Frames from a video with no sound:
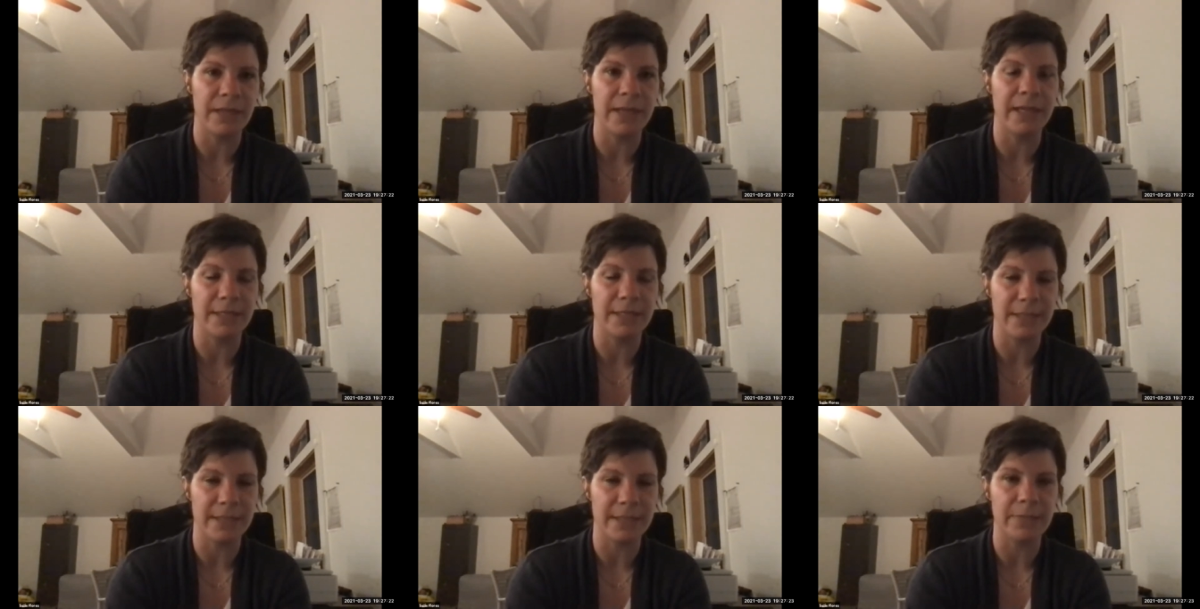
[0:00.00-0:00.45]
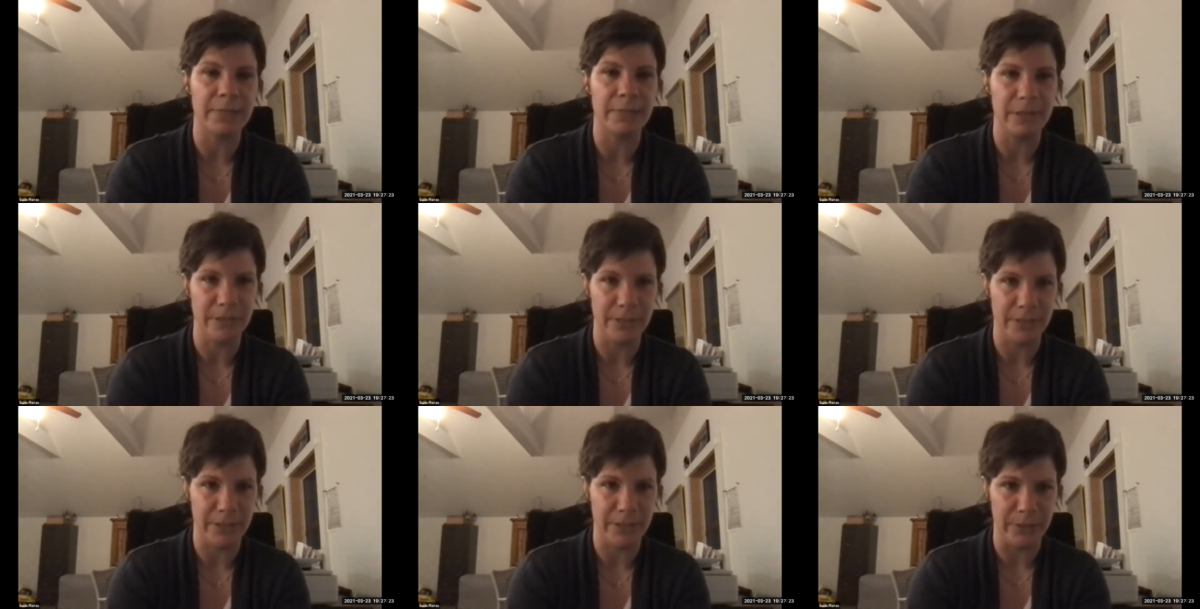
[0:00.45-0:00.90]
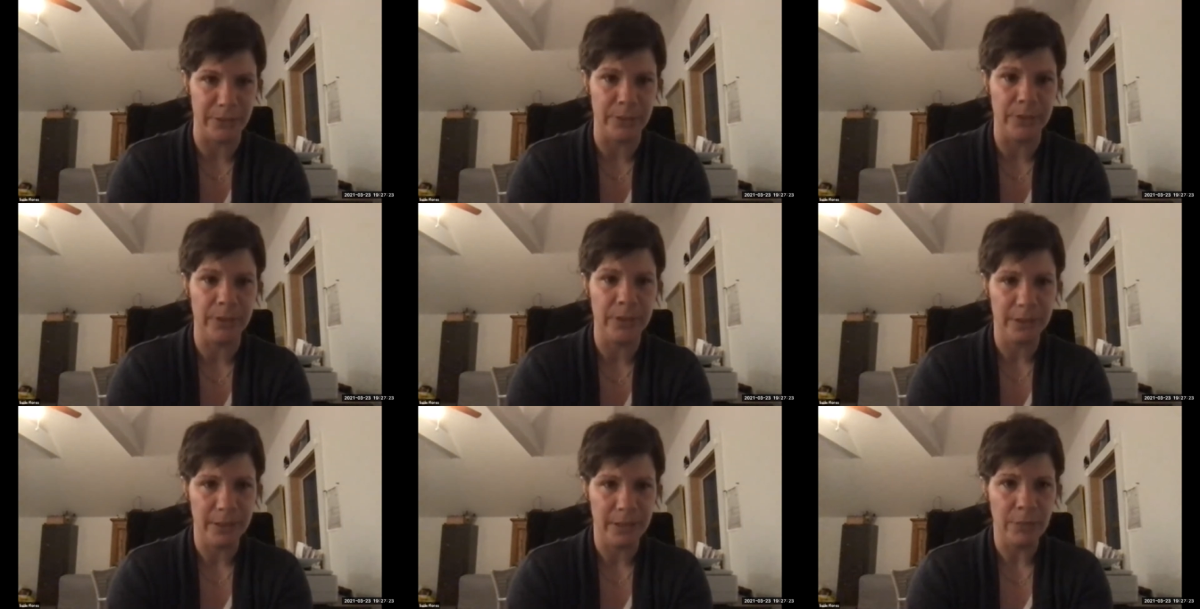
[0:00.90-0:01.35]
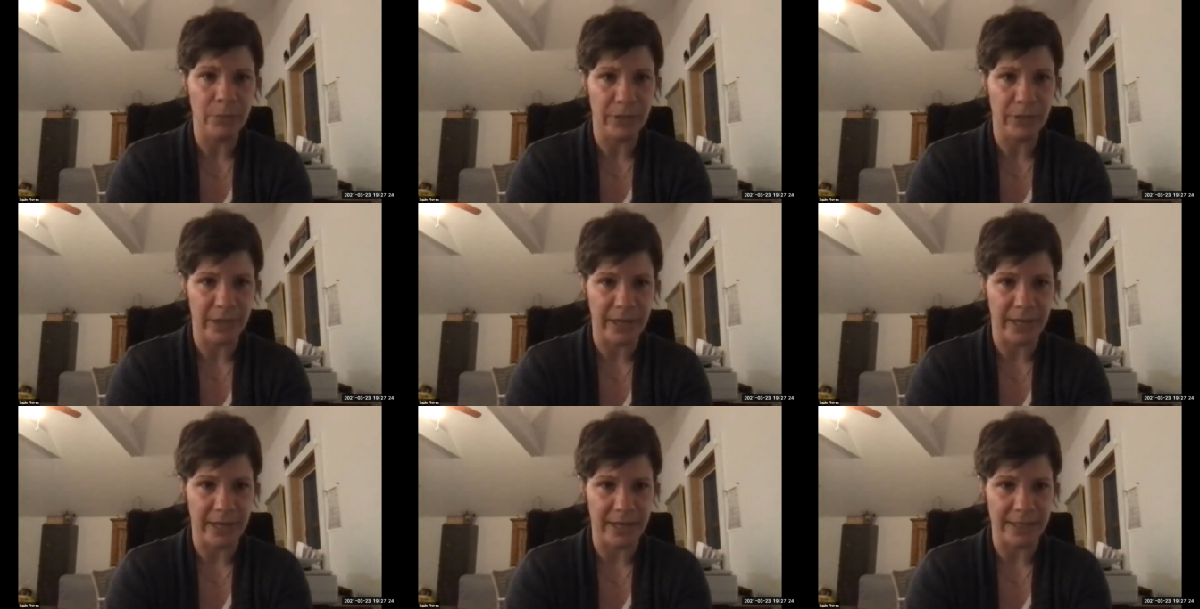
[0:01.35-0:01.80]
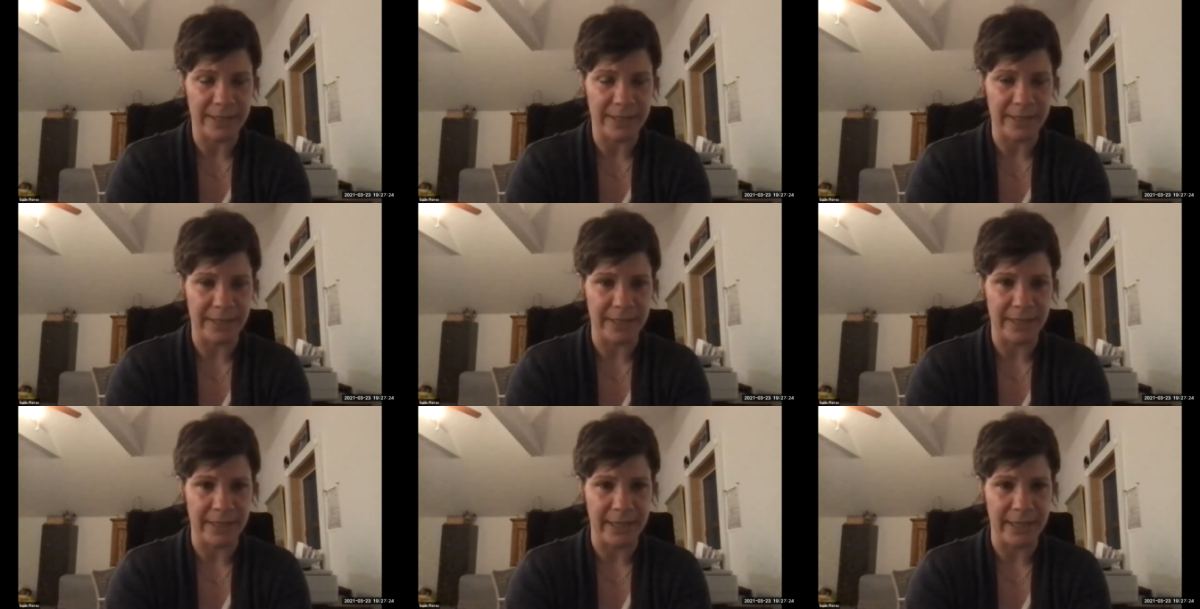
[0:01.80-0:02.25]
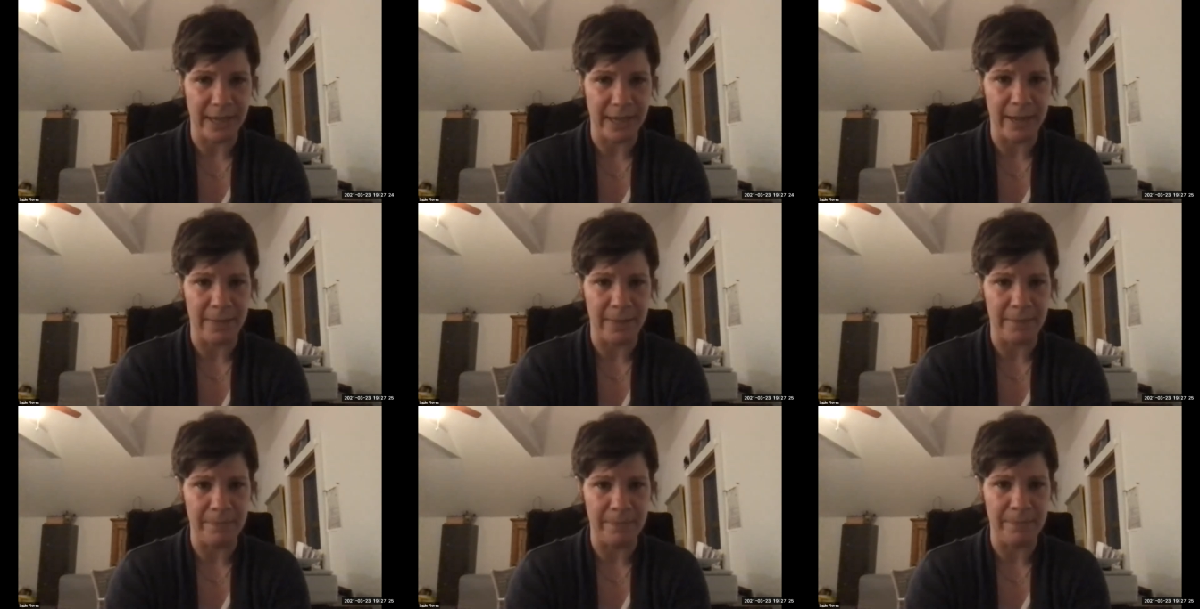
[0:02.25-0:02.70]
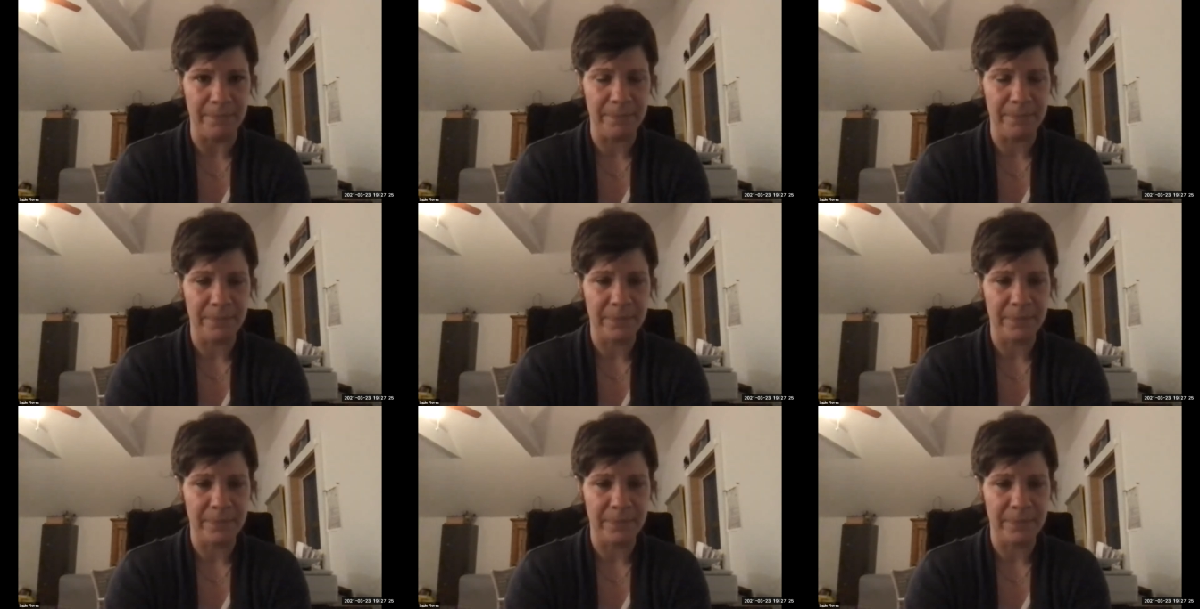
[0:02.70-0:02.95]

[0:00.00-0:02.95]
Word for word: can slip into pretty easily. Um,